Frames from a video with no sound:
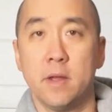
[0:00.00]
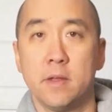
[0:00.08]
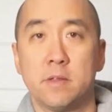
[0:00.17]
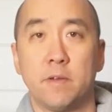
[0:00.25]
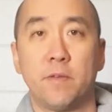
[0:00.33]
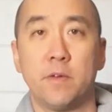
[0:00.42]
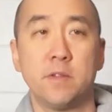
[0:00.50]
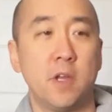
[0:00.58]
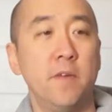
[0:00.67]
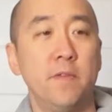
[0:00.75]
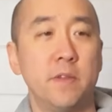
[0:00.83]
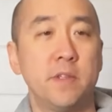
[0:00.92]
So first
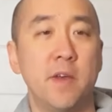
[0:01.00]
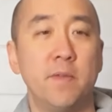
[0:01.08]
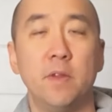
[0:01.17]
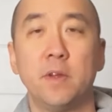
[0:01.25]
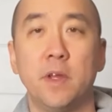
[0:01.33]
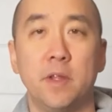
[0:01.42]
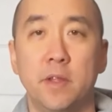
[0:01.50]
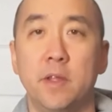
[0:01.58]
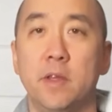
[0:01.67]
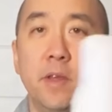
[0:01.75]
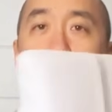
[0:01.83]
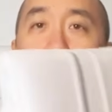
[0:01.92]
off, let's have a look at
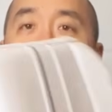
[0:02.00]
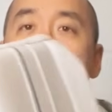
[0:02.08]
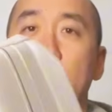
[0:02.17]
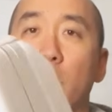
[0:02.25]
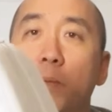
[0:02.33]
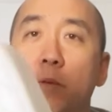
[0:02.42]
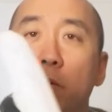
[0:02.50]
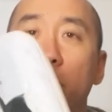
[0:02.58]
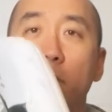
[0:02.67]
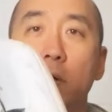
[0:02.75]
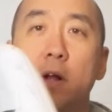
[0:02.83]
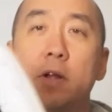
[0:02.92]
the overall
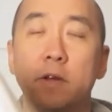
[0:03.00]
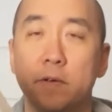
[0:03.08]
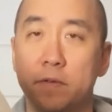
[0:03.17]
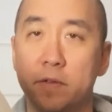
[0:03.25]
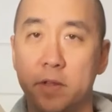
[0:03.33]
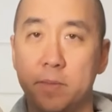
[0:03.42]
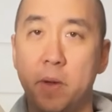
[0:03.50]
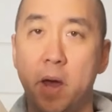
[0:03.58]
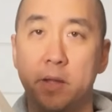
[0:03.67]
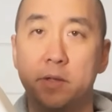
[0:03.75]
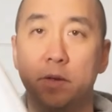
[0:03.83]
profile of the pad.